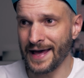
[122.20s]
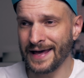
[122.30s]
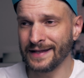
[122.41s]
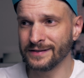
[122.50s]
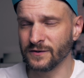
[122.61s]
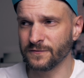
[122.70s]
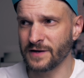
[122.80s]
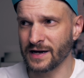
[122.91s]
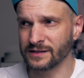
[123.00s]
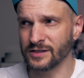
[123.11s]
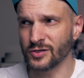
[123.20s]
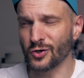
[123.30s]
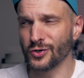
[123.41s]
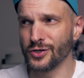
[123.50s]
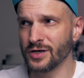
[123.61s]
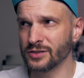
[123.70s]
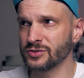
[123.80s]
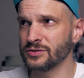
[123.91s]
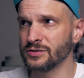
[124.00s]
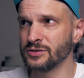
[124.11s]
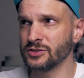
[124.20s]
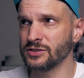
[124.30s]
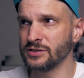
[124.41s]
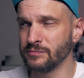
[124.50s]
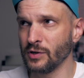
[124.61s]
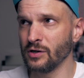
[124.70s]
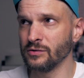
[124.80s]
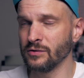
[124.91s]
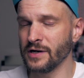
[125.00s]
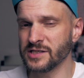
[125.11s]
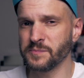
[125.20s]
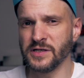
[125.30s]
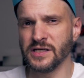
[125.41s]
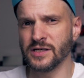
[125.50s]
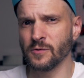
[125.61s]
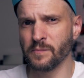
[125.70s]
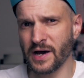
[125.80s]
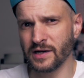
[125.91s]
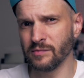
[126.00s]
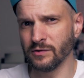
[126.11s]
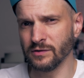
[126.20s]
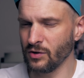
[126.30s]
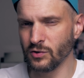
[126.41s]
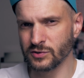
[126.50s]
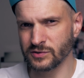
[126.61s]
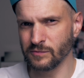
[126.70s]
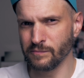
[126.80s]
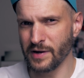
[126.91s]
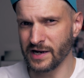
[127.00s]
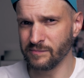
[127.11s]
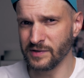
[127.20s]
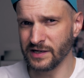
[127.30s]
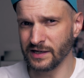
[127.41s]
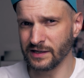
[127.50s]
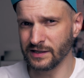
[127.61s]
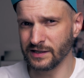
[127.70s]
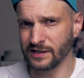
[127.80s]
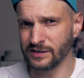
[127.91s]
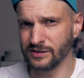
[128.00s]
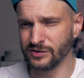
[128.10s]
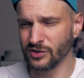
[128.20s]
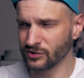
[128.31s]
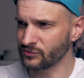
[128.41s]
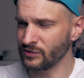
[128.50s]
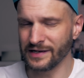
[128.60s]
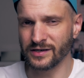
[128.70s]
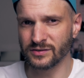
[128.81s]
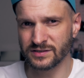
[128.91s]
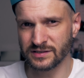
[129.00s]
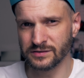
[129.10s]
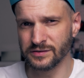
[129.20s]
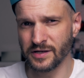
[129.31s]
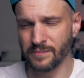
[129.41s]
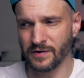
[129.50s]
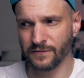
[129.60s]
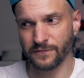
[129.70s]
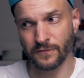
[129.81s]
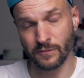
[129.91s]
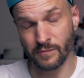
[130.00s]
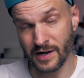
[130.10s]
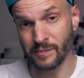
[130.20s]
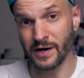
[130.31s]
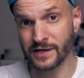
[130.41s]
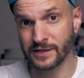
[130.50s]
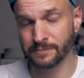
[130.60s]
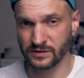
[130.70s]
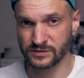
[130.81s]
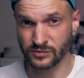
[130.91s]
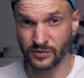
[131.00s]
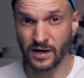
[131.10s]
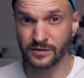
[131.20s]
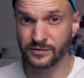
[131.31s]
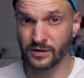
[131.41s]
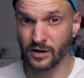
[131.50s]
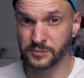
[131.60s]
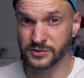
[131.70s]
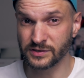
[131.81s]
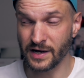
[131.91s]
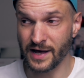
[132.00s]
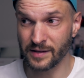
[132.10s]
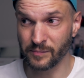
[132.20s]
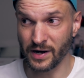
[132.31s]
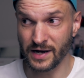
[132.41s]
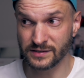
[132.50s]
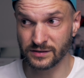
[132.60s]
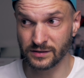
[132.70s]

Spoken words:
And the fact that they are not Shimano SPD compatible also made me not really consider them for my bike. So the other option I had my eyes